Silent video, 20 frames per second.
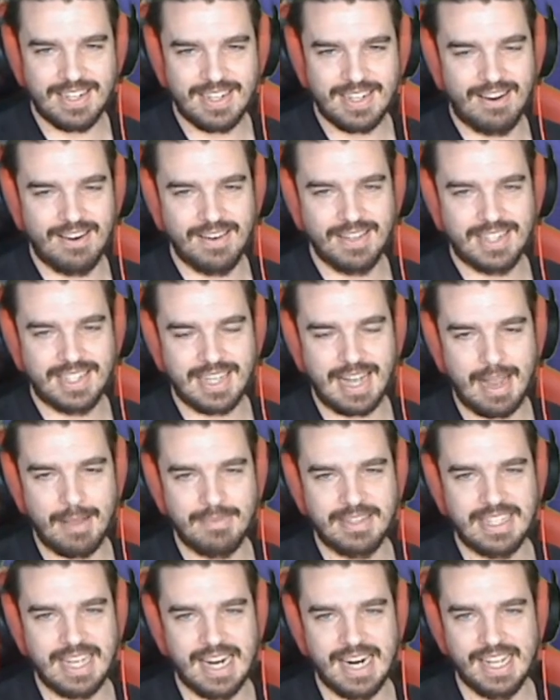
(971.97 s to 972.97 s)
Shards,
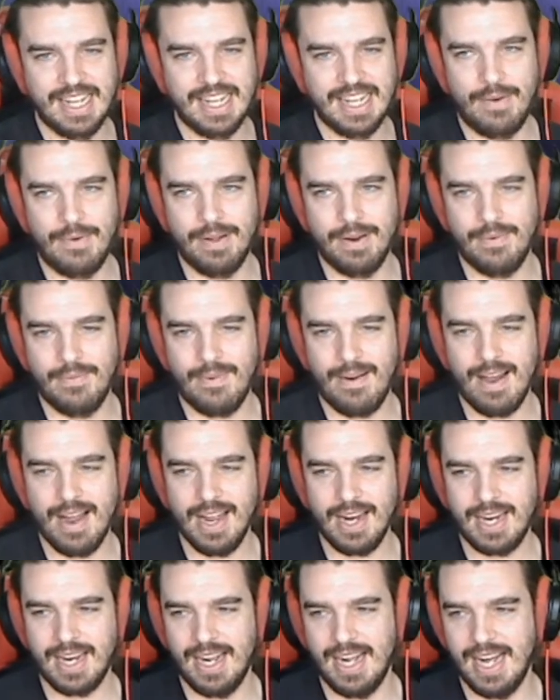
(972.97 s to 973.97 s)
times 10 on that one.
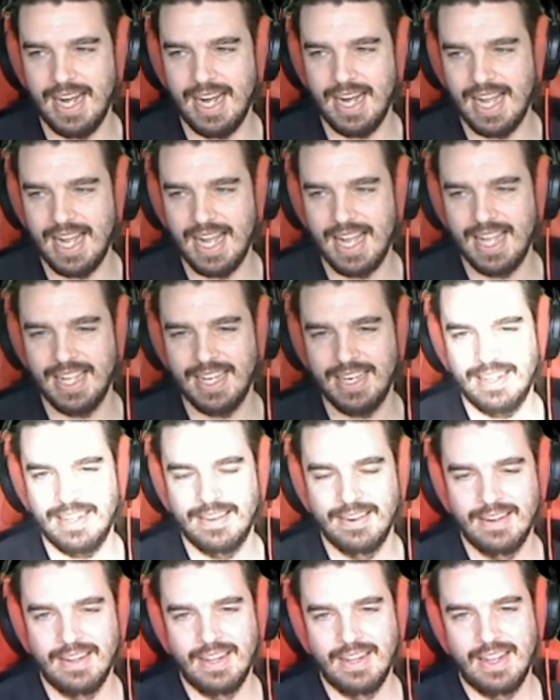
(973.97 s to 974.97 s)
Rock on.
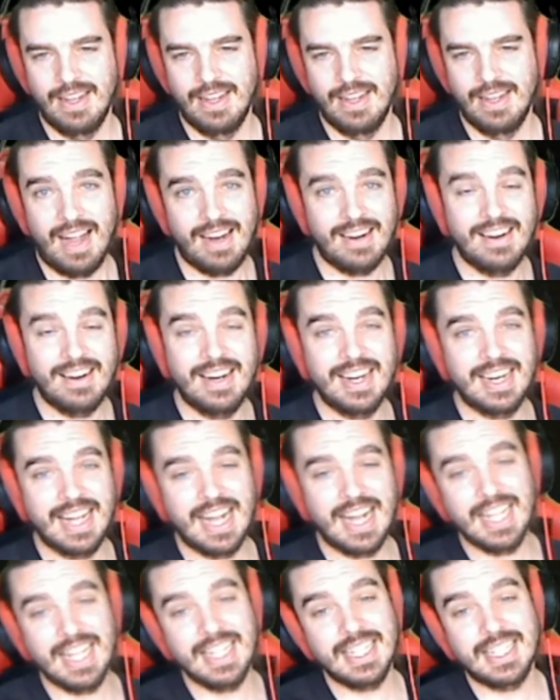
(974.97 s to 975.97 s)
Alright
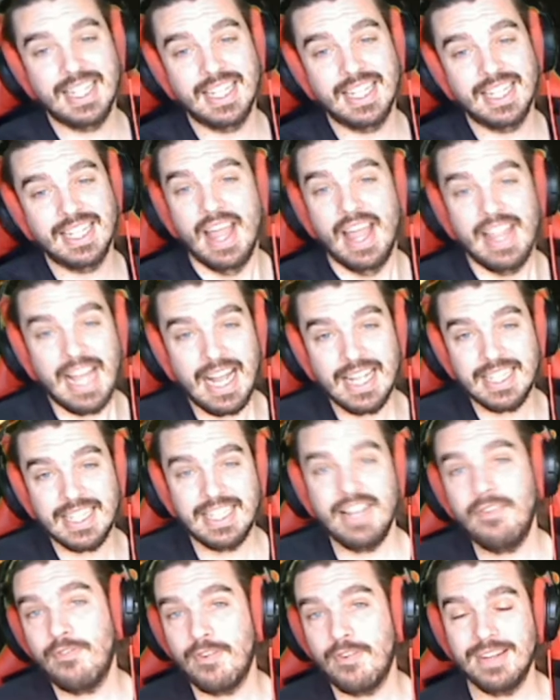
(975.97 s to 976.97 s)
guys, that's
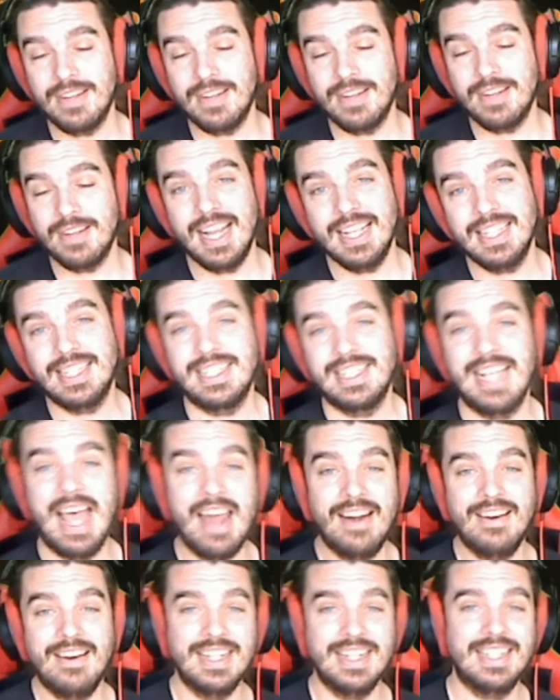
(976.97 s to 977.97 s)
it for today's
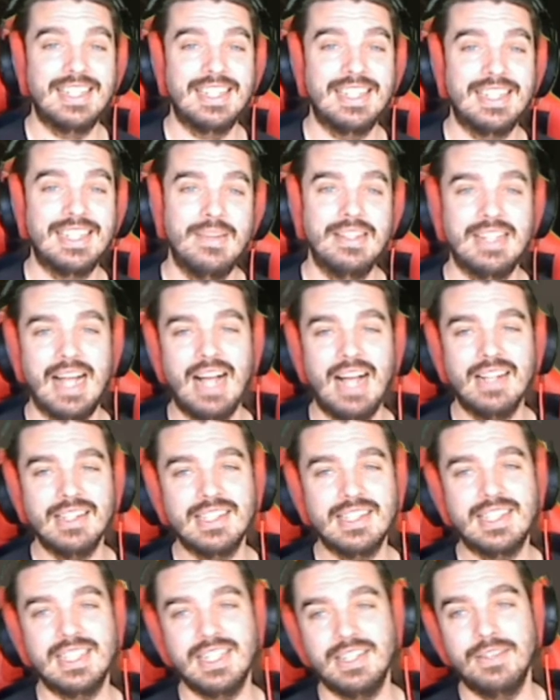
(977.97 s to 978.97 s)
Saturday summons. I'll
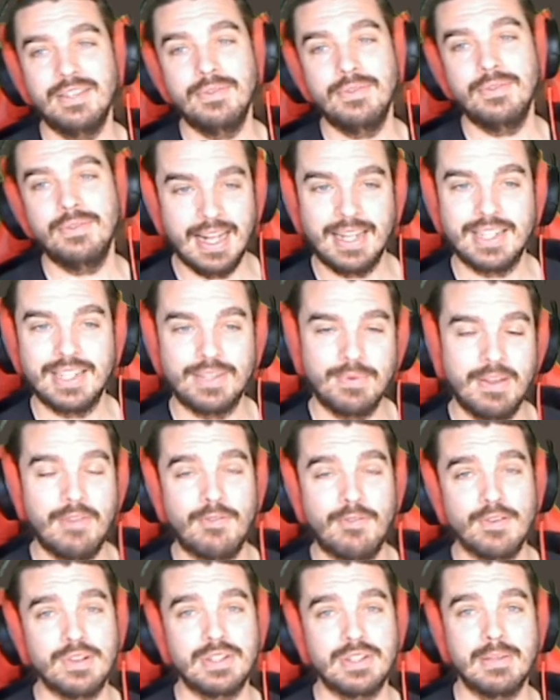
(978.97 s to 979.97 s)
see you next week
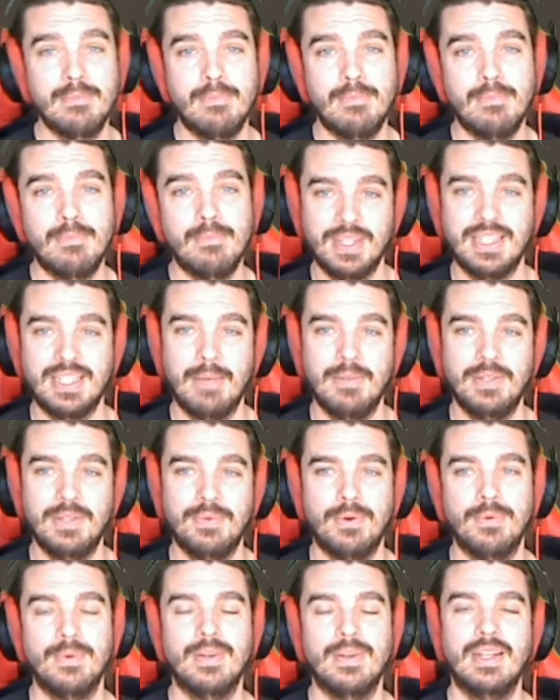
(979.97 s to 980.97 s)
for some more summons
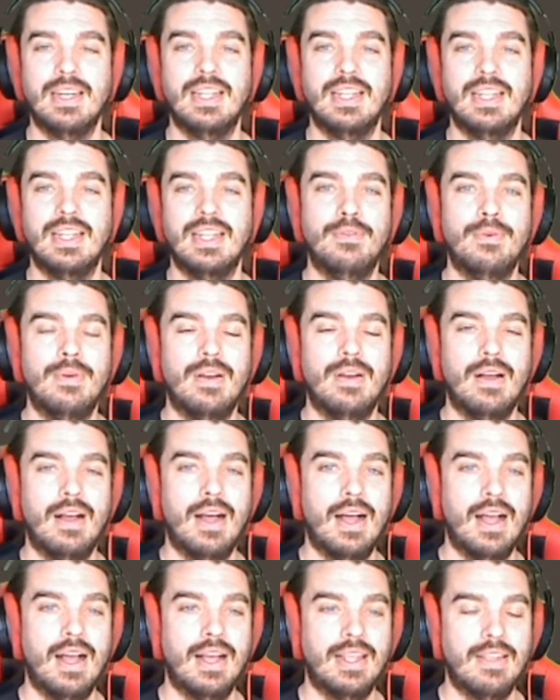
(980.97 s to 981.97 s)
where we're going to give
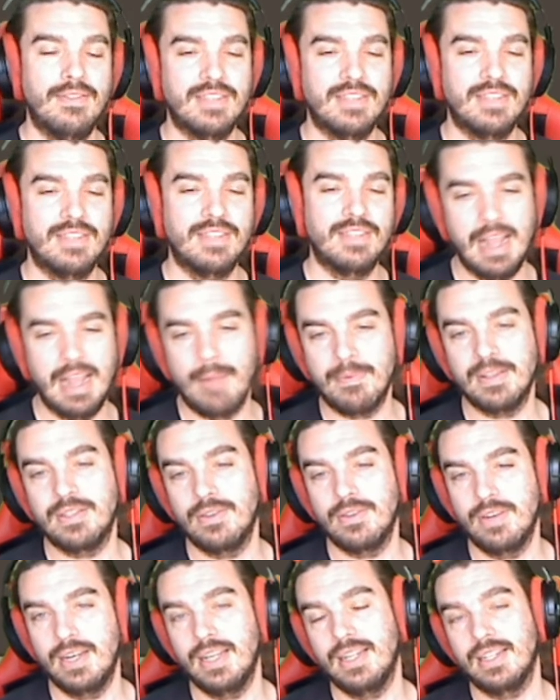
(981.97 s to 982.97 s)
uh, give someone the
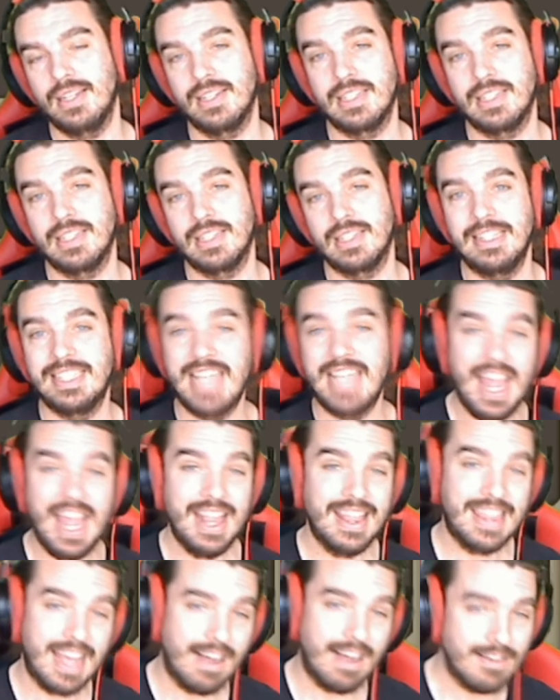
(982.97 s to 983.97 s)
opportunity to summon
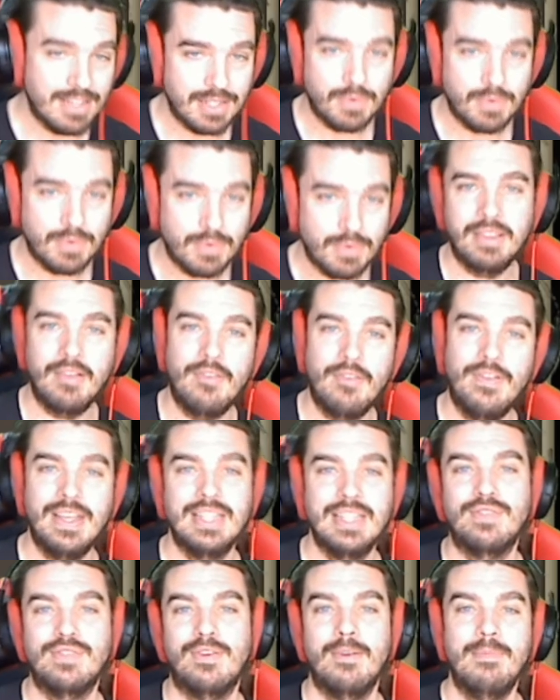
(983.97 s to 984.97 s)
10,000 worth of
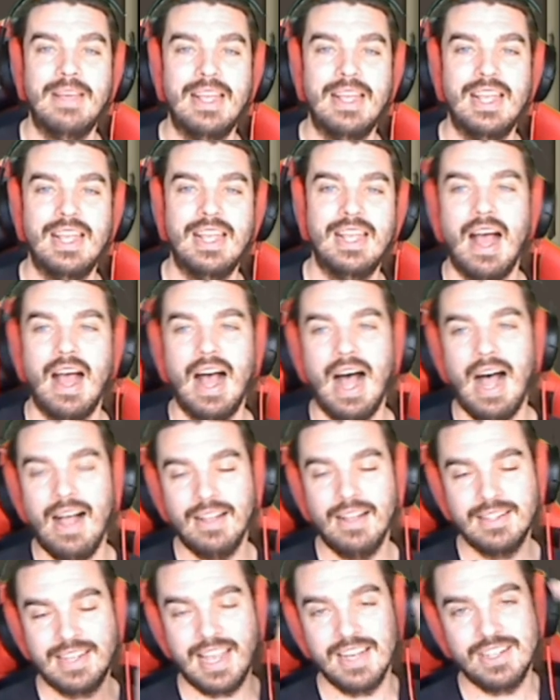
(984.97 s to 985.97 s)
Viz for me.
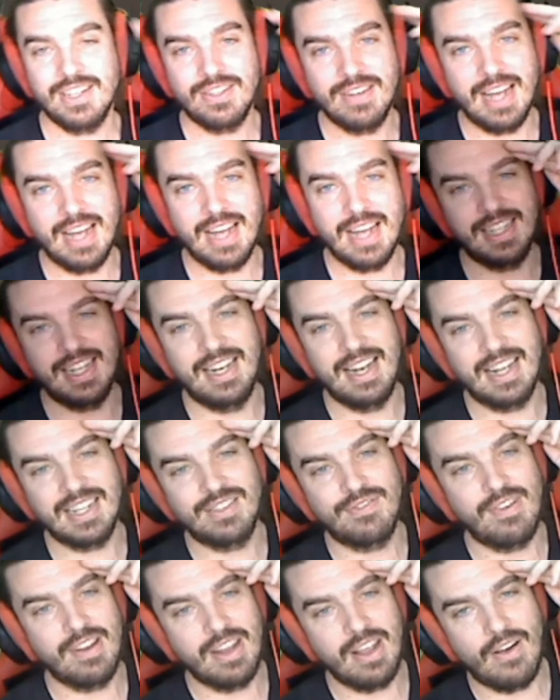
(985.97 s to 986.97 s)
I'll catch you guys in the
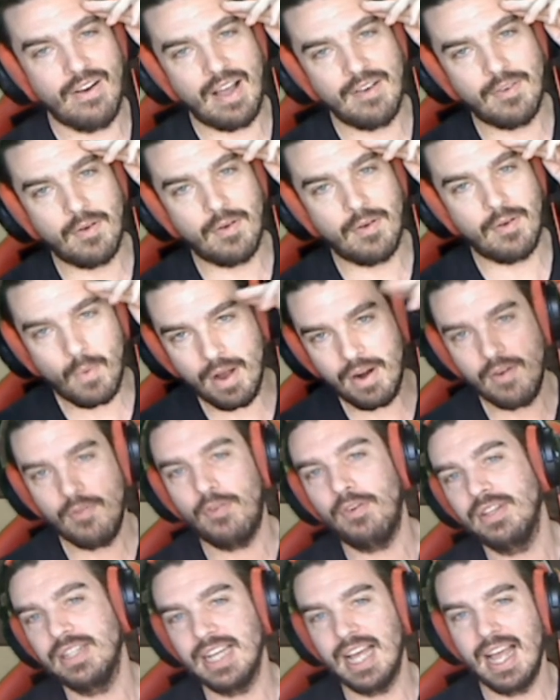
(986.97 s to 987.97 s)
next video. Have a
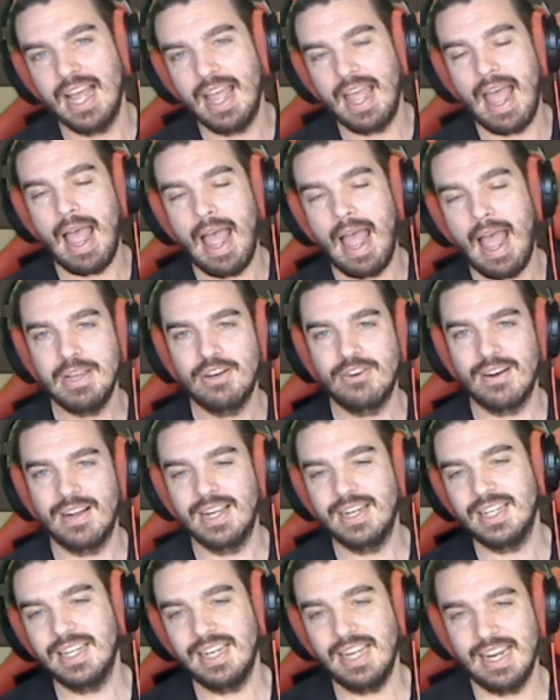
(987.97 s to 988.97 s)
wonderful day, happy
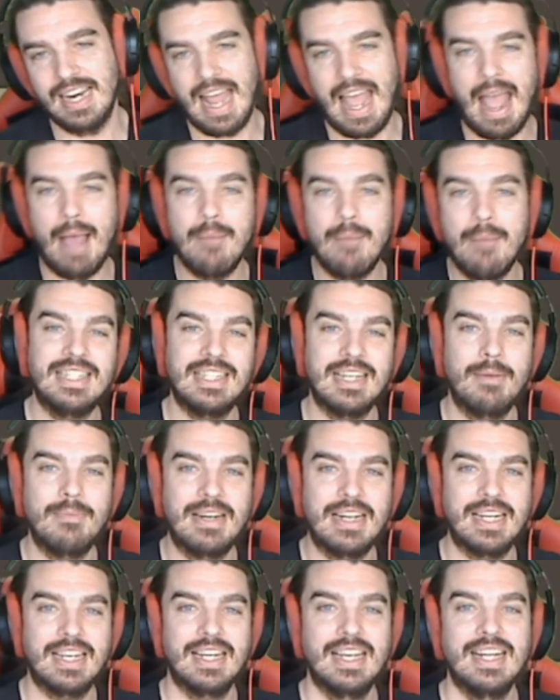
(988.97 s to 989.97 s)
grinding, and happy
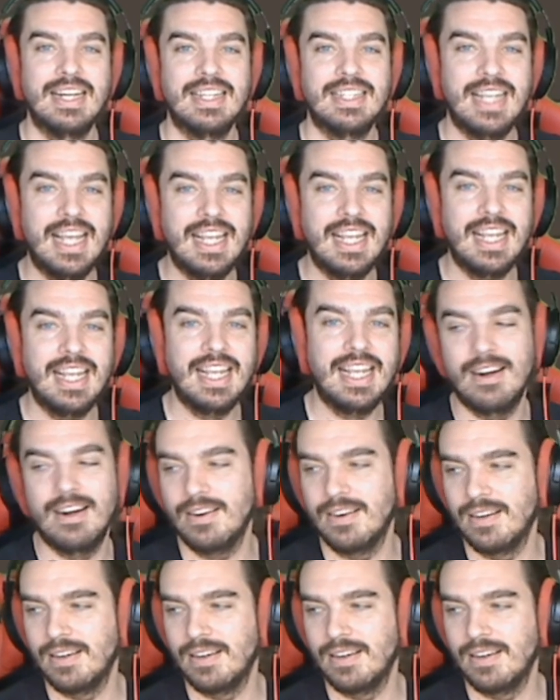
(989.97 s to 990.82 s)
summoning. Take care.